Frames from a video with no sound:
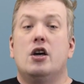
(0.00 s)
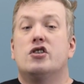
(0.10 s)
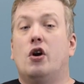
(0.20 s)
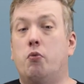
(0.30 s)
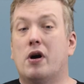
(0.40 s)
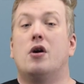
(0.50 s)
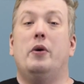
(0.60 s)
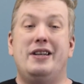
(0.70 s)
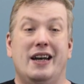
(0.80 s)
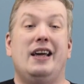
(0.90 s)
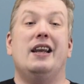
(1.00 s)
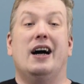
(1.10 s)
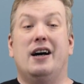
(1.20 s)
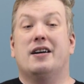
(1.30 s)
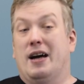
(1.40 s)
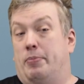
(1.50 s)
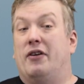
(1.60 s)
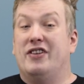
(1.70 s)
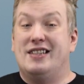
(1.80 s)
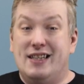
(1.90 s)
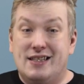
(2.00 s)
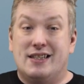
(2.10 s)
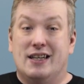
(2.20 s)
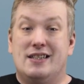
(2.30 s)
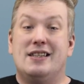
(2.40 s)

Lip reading: so we're going to need a couple of assistants